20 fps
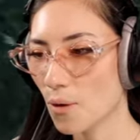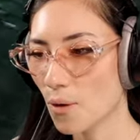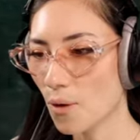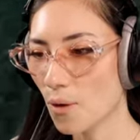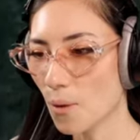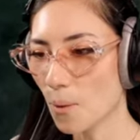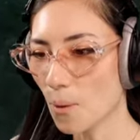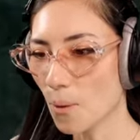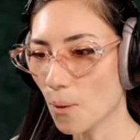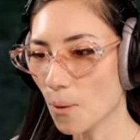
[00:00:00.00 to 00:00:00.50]

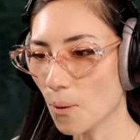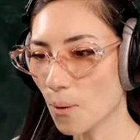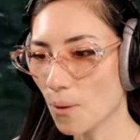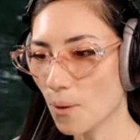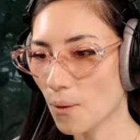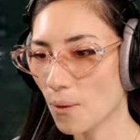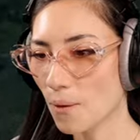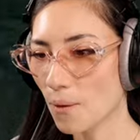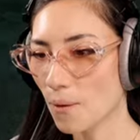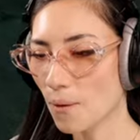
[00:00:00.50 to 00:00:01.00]
Oh.
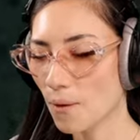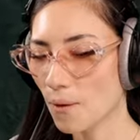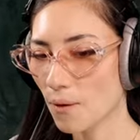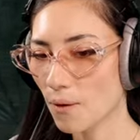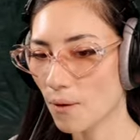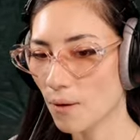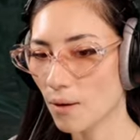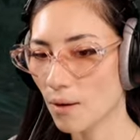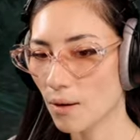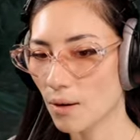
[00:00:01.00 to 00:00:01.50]

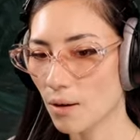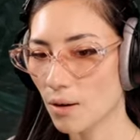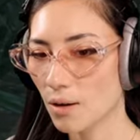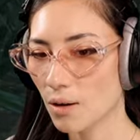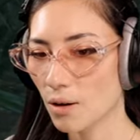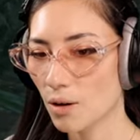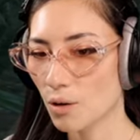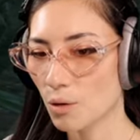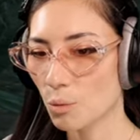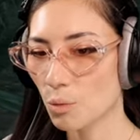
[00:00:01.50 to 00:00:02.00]

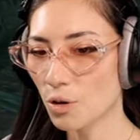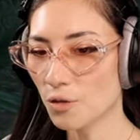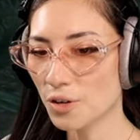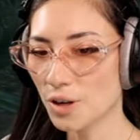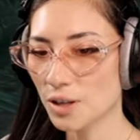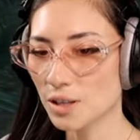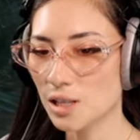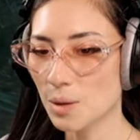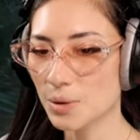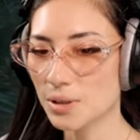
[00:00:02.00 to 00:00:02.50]
Wolf can
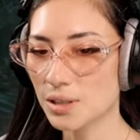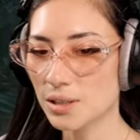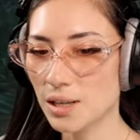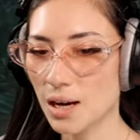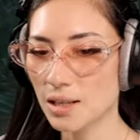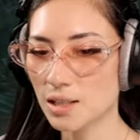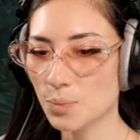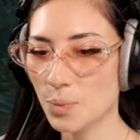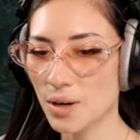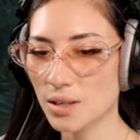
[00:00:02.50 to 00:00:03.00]
slip into
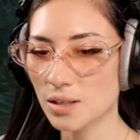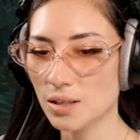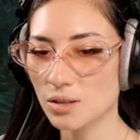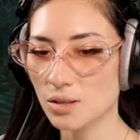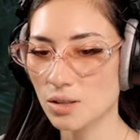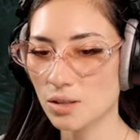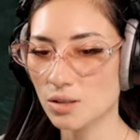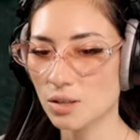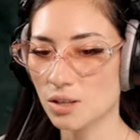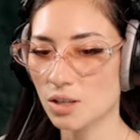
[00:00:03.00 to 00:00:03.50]
tight spaces,
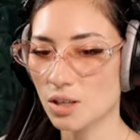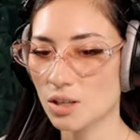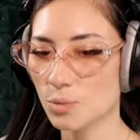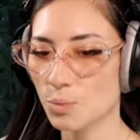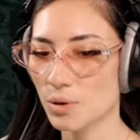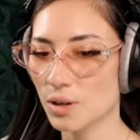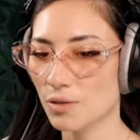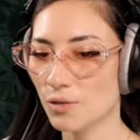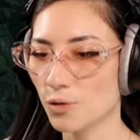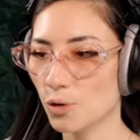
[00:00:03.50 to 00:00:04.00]
such as
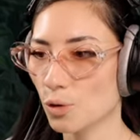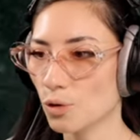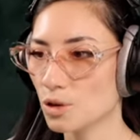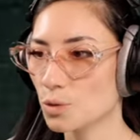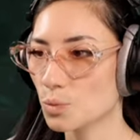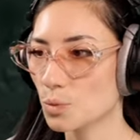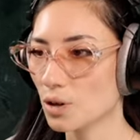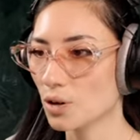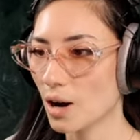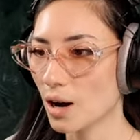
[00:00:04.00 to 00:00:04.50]
beneath floors
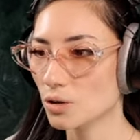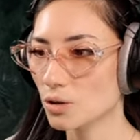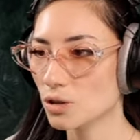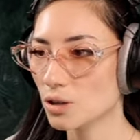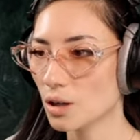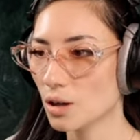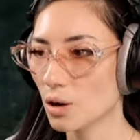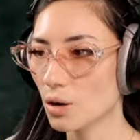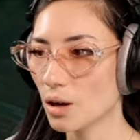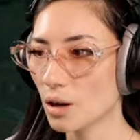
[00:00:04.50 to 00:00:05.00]
when crouched.
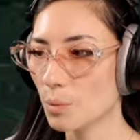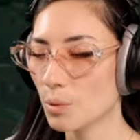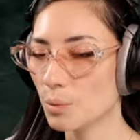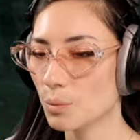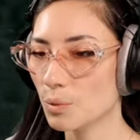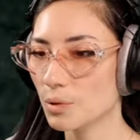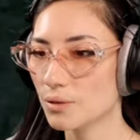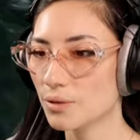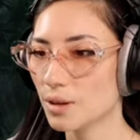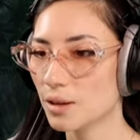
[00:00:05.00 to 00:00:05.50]
Okay, well,
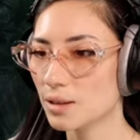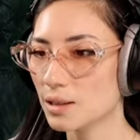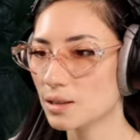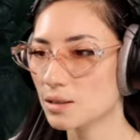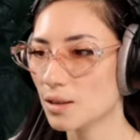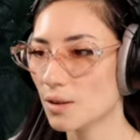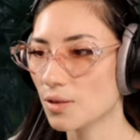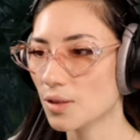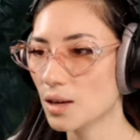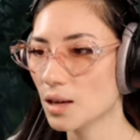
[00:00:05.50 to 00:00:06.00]
well that, that's
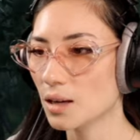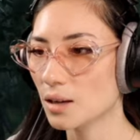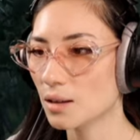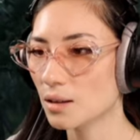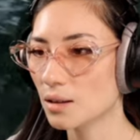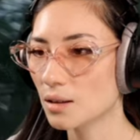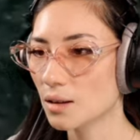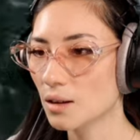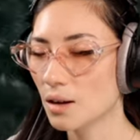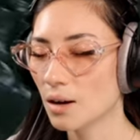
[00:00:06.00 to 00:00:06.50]
the thing.
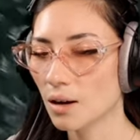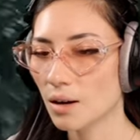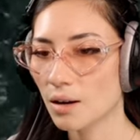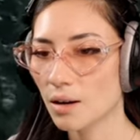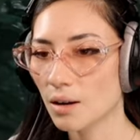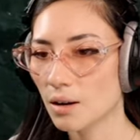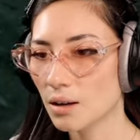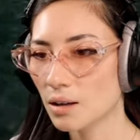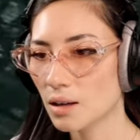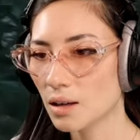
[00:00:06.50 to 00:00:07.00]

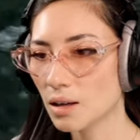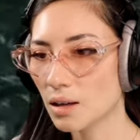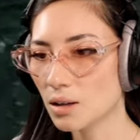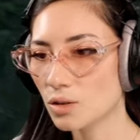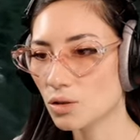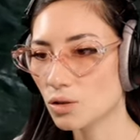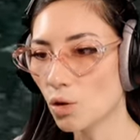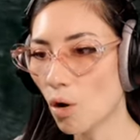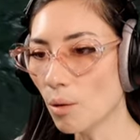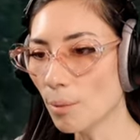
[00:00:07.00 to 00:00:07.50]
He
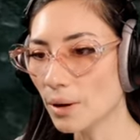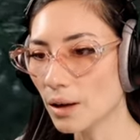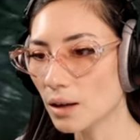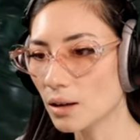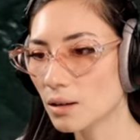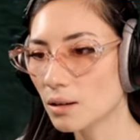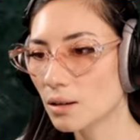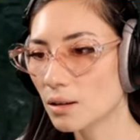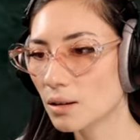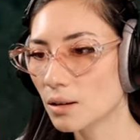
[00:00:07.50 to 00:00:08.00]
saw me.
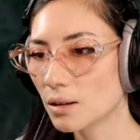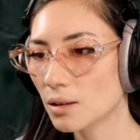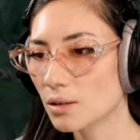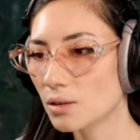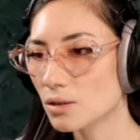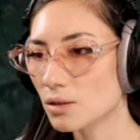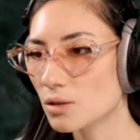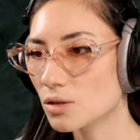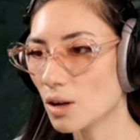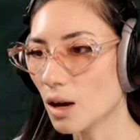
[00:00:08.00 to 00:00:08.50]

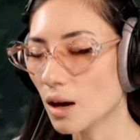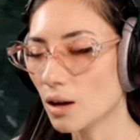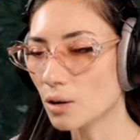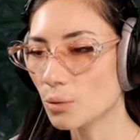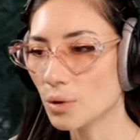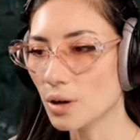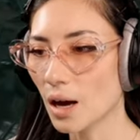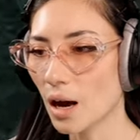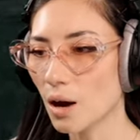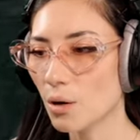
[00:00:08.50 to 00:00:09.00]
So how do
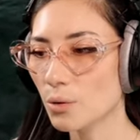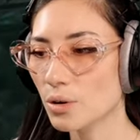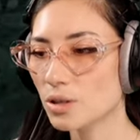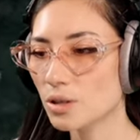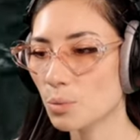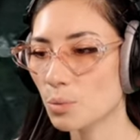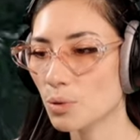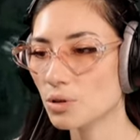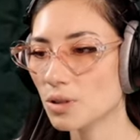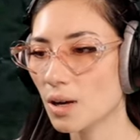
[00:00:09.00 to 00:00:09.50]
we, how are we
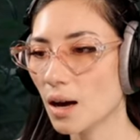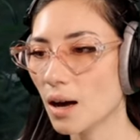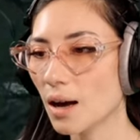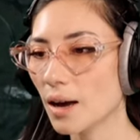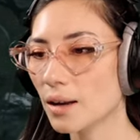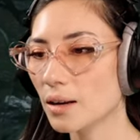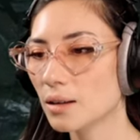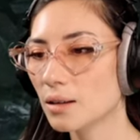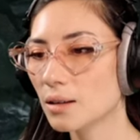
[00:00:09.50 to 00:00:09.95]
supposed to hide?